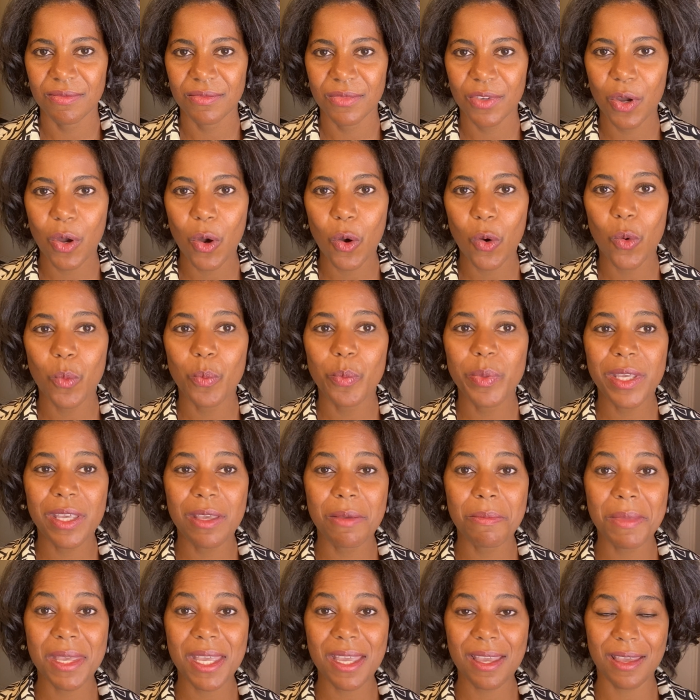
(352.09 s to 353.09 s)
go be
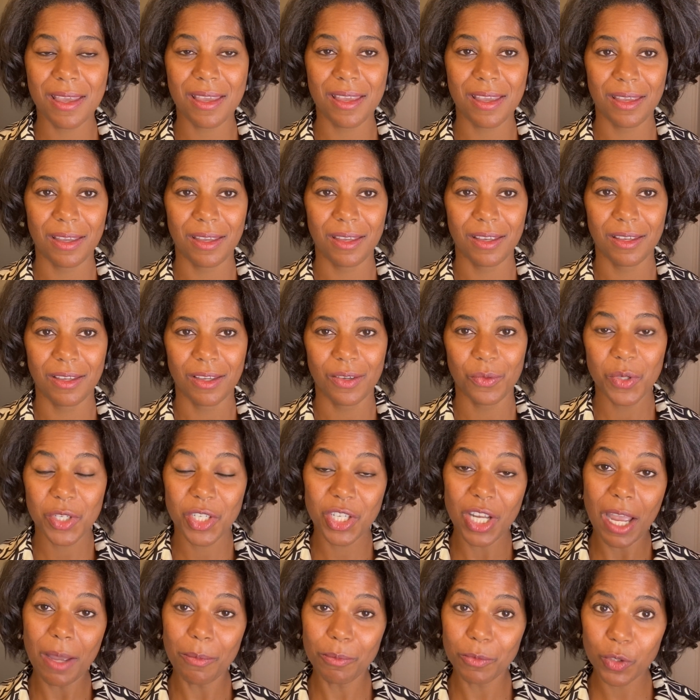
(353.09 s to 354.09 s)
me, which
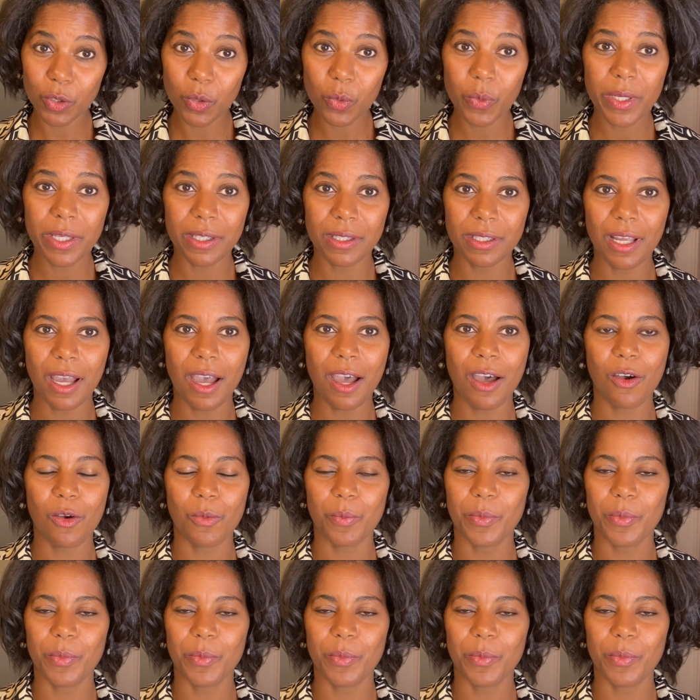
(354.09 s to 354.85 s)
I'm doing now,